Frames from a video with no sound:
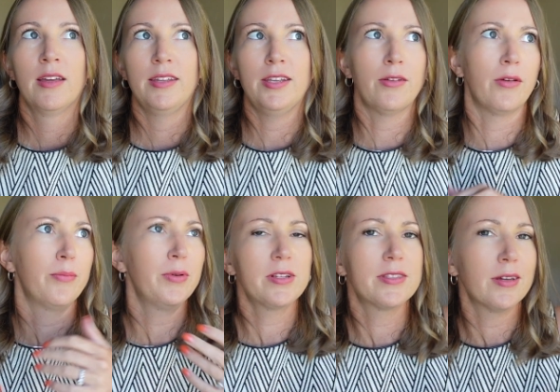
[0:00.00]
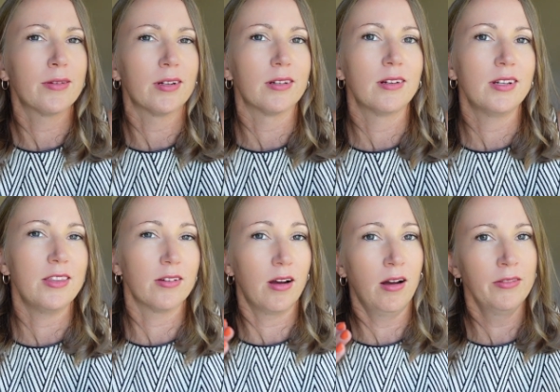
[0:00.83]
you know, books that were
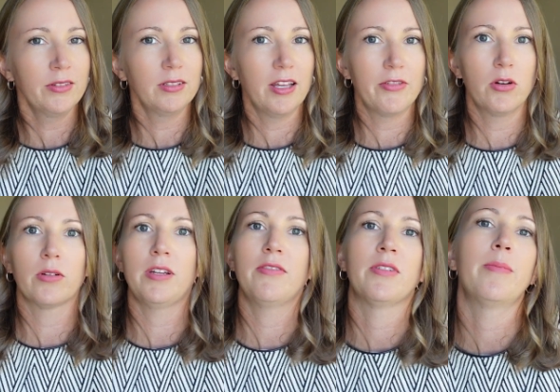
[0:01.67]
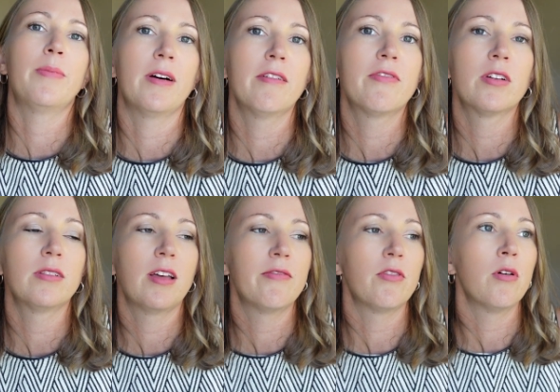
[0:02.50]
either on their level or even above their
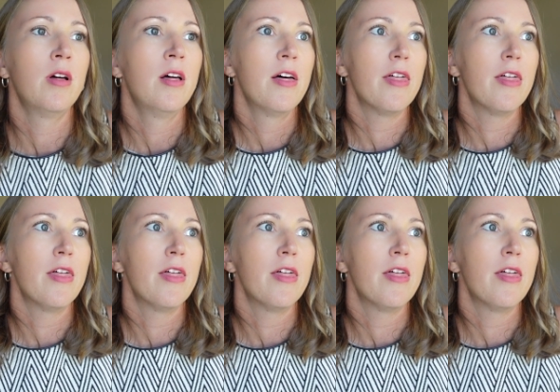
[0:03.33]
level